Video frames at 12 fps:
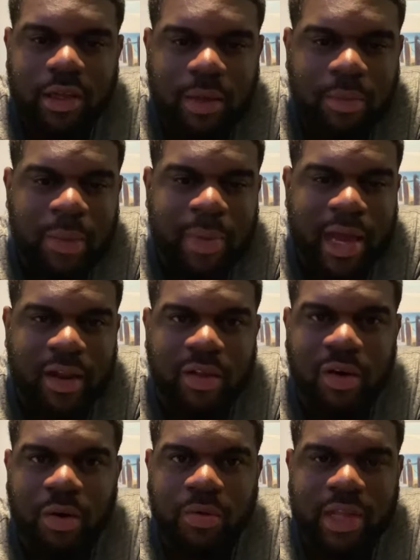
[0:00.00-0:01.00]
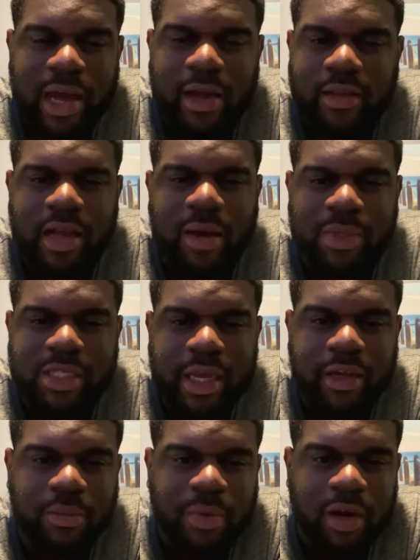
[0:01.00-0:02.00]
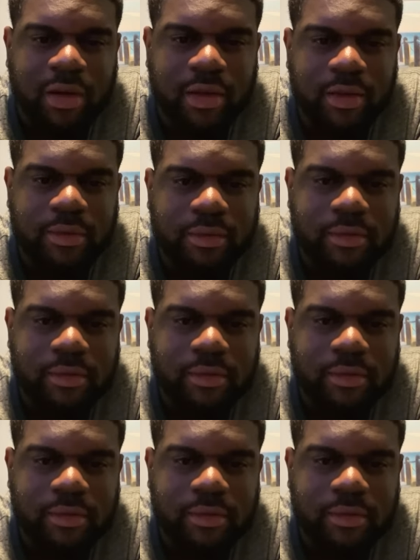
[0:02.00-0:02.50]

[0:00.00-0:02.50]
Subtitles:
I might be out of the whole. I'm gonna stay in the market.